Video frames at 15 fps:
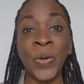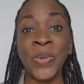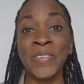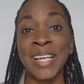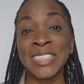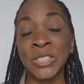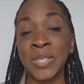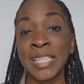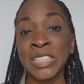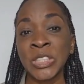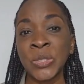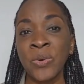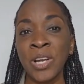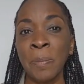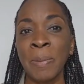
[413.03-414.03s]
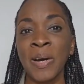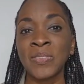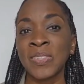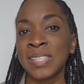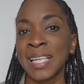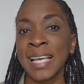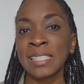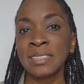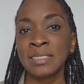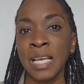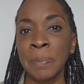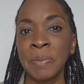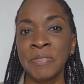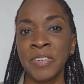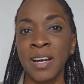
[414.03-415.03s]
All right, so let's talk about the next
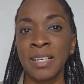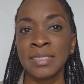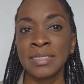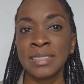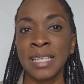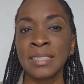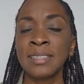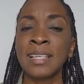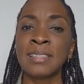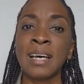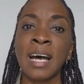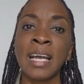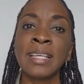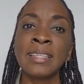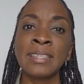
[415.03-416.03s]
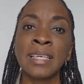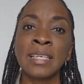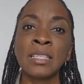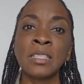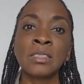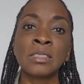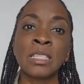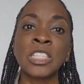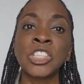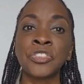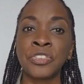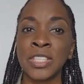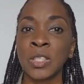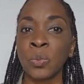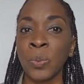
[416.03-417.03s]
type of content that I think does
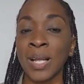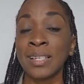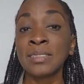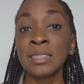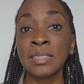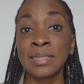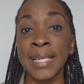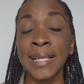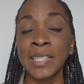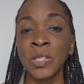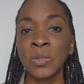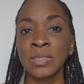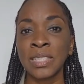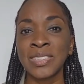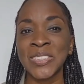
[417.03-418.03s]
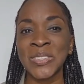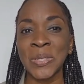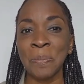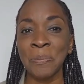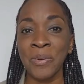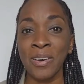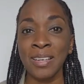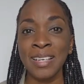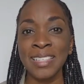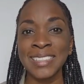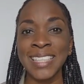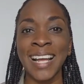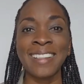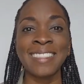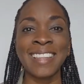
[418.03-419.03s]
really well to sell your digital
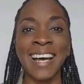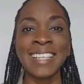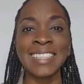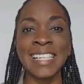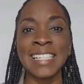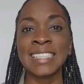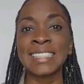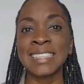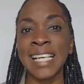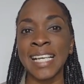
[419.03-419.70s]
products, and that is